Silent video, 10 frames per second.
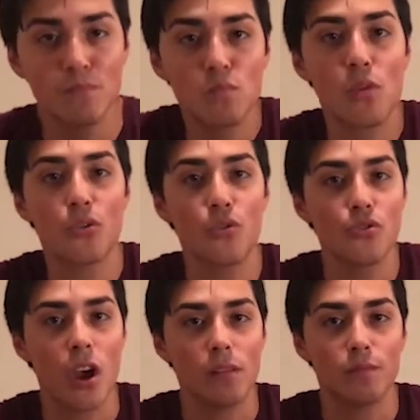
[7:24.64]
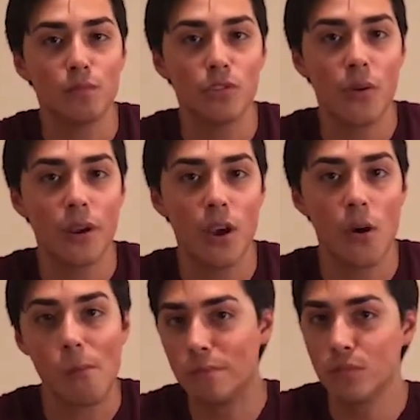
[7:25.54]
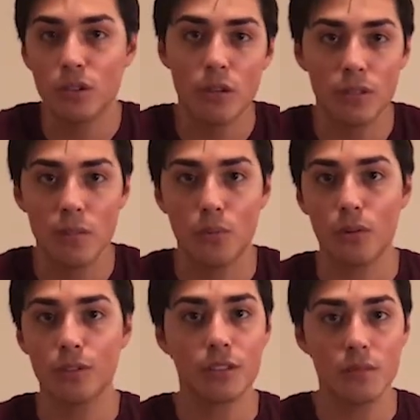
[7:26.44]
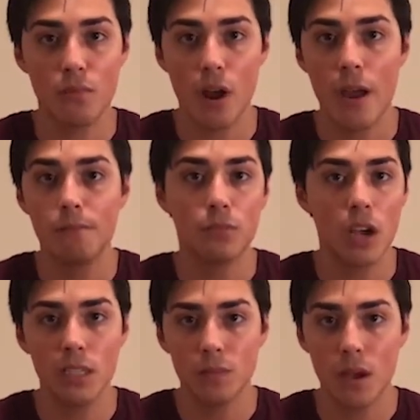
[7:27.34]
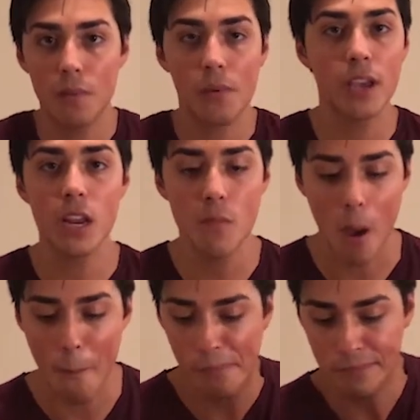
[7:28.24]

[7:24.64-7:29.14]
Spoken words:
But crouton, there we go. So simple. Just some bread, toss them up, heat them up.